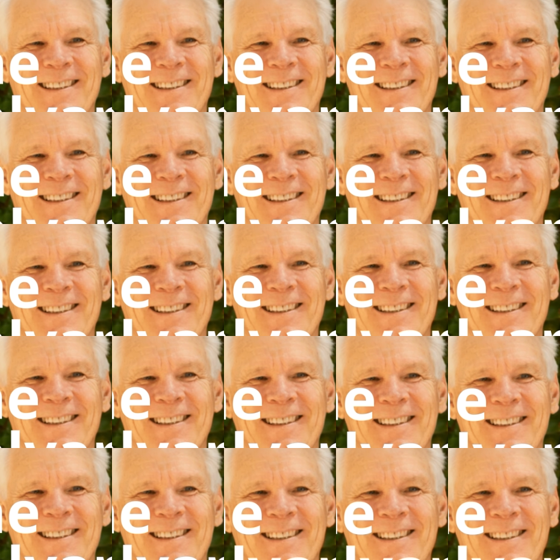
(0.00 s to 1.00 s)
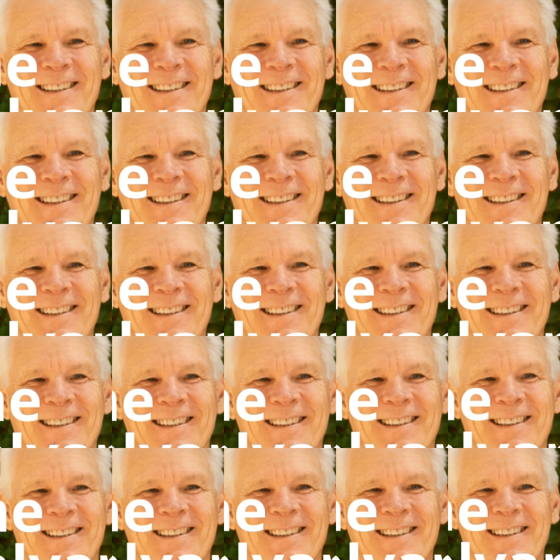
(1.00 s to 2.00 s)
goodness,
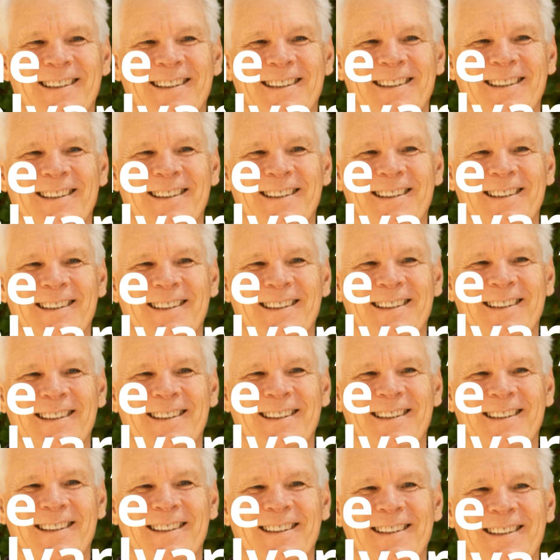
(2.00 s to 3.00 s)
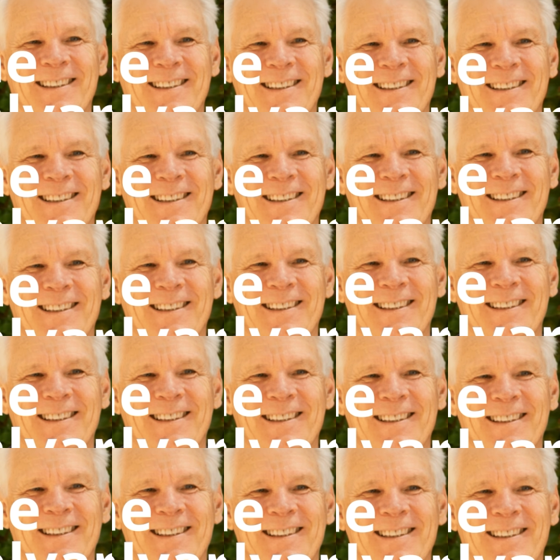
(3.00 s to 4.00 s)
filled with all knowledge,
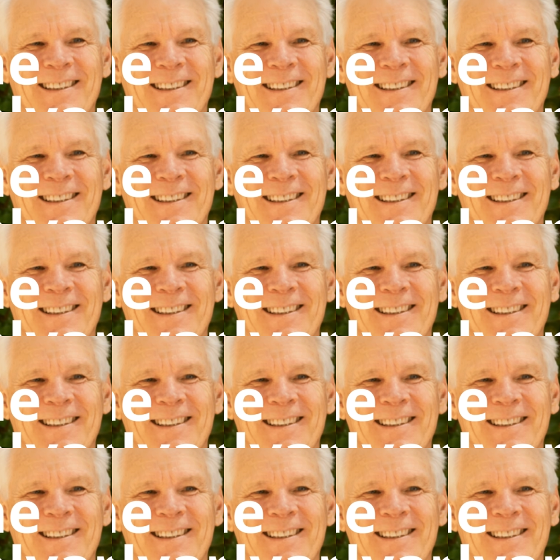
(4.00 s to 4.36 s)
able